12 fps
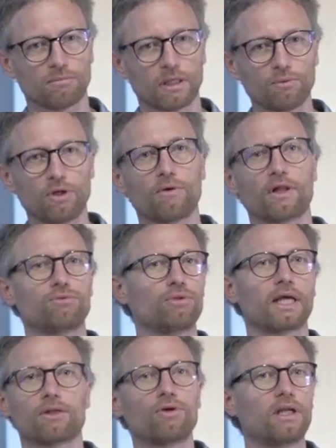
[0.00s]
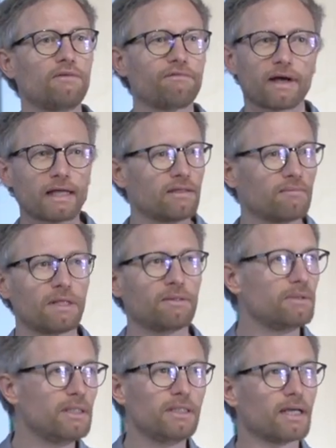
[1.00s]
and we know that we can only find
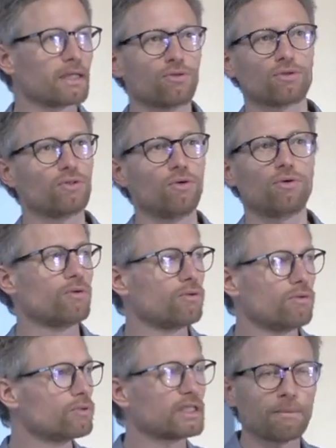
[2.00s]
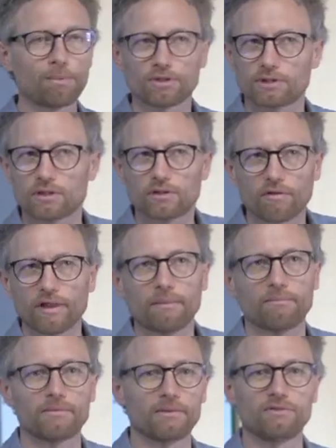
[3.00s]
maybe, I don't know, 10% of
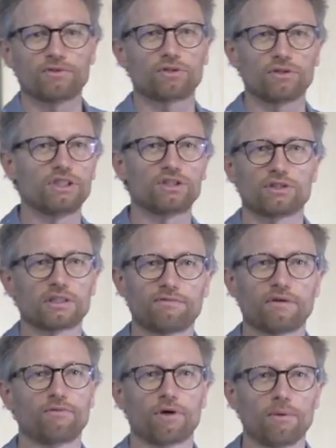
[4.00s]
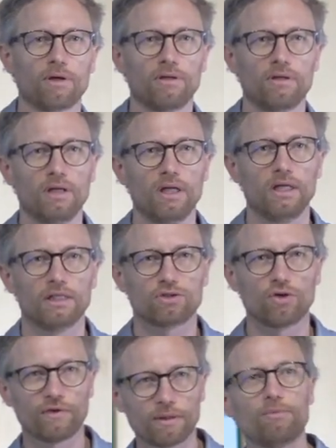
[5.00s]
them if the conditions are favorable.
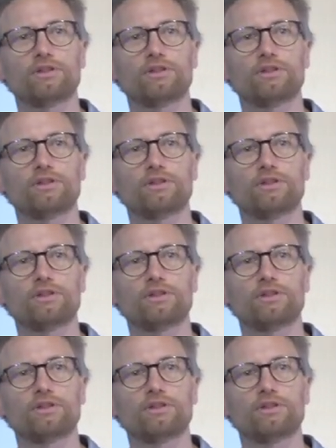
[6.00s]
So they